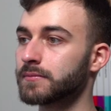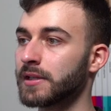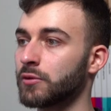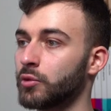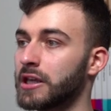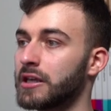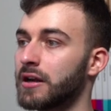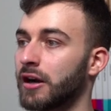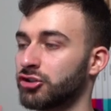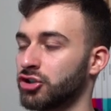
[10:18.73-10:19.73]
We
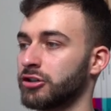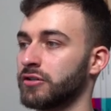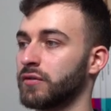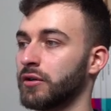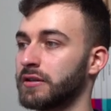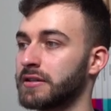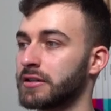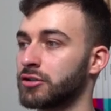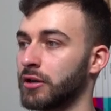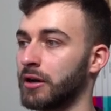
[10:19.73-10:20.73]
are charging for it. This is
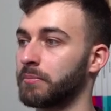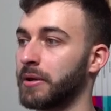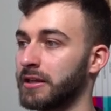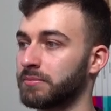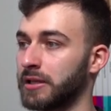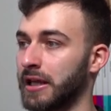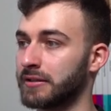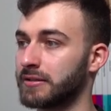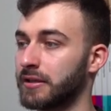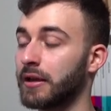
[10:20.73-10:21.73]
on our paid
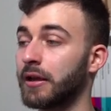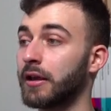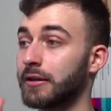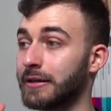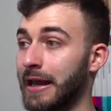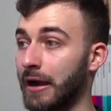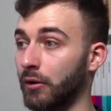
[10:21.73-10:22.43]
plans. Now,